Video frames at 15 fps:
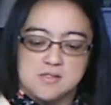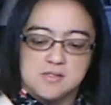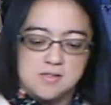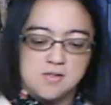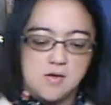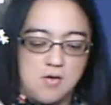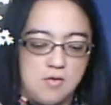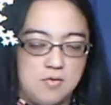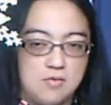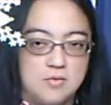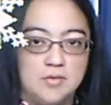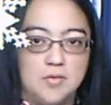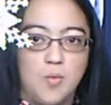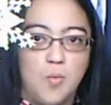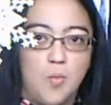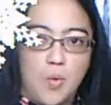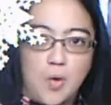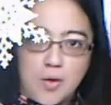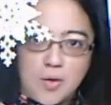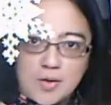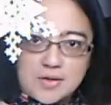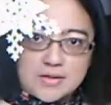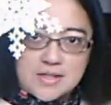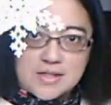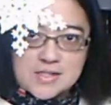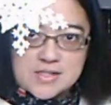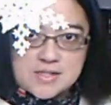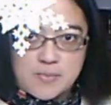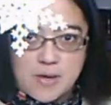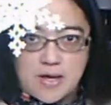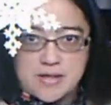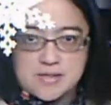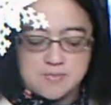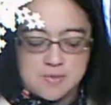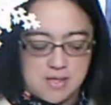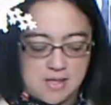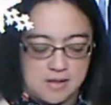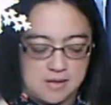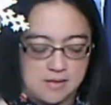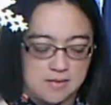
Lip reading: So, world, it's my husband Nick.